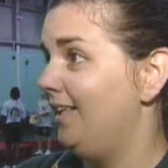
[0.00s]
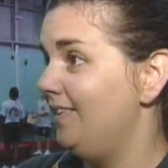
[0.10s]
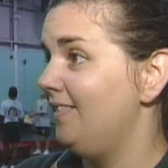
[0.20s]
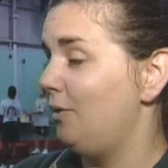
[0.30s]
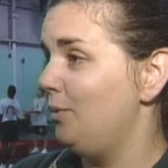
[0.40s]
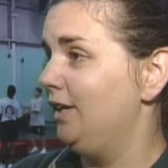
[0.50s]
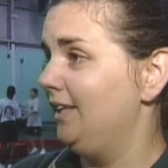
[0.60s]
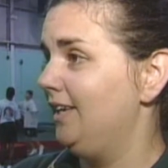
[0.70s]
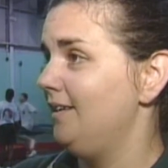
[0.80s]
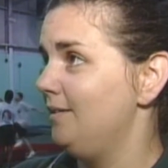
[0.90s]
And then they
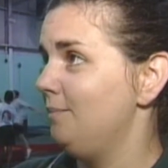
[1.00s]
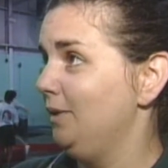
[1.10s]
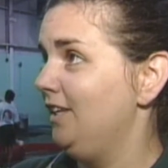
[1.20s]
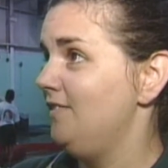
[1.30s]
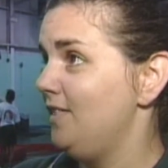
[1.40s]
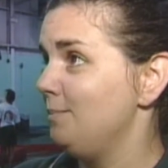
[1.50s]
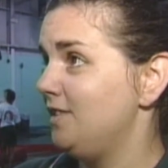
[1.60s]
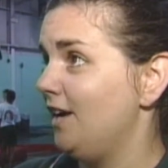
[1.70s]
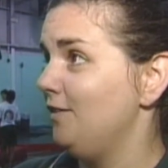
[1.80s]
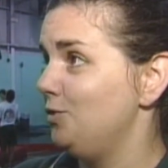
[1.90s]
really believe in
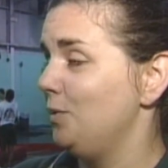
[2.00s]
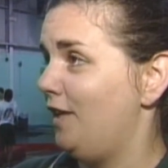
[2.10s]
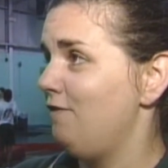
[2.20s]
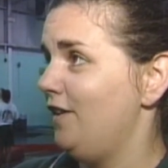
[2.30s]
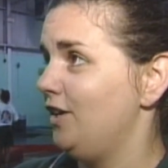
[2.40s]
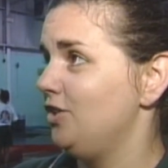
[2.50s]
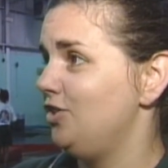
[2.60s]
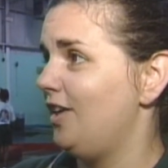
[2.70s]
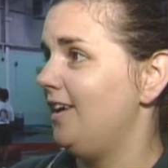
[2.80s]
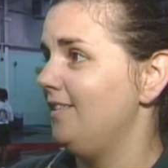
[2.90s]
themselves when they finish.
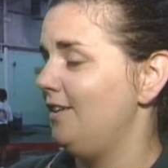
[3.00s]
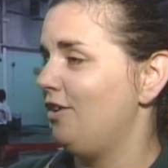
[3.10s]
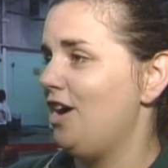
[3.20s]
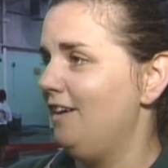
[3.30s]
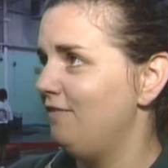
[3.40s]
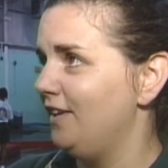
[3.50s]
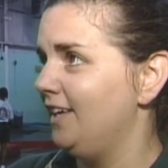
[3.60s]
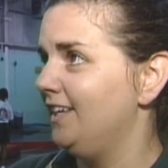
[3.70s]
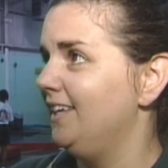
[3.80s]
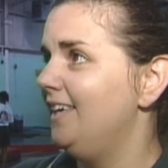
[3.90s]
They, they're
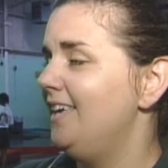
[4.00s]
confident